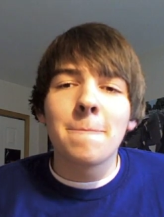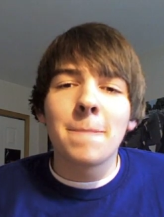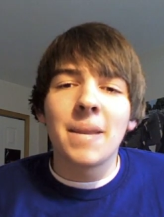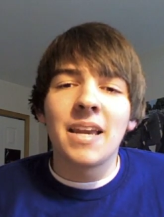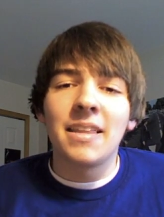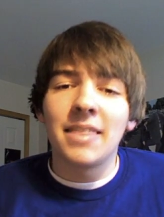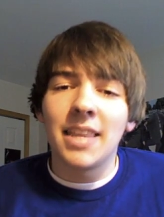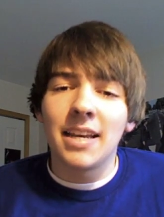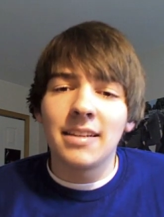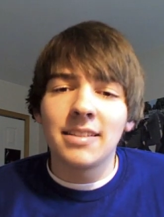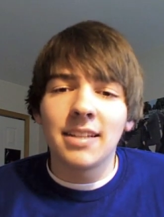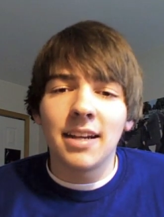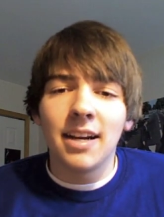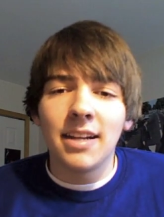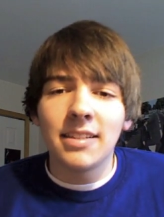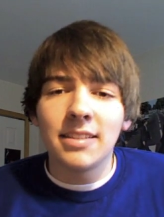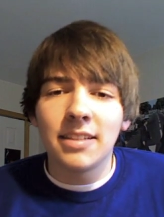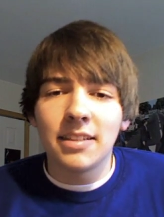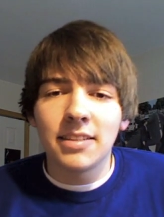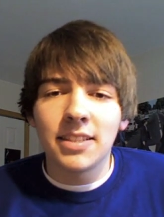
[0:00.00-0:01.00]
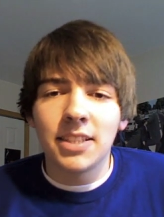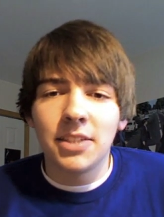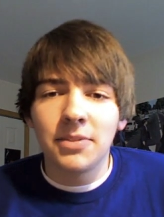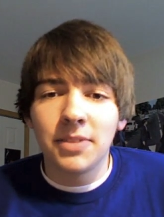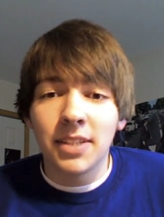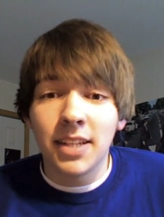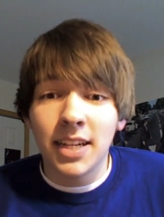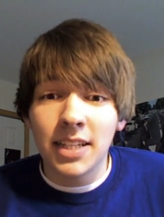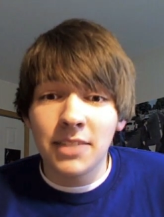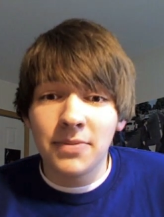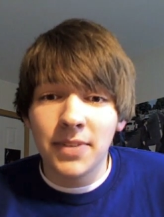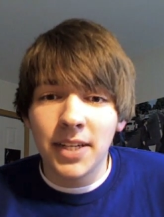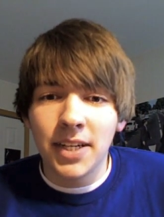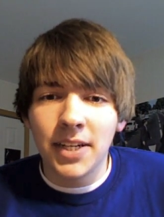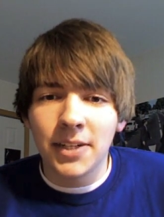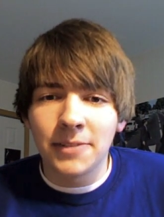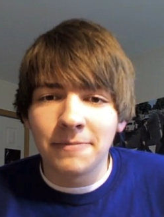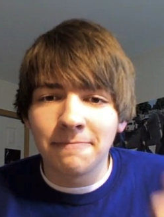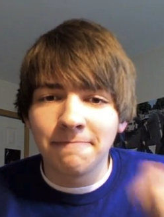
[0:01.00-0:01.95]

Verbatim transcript: and thanks, guys, and I'll see you in the next video.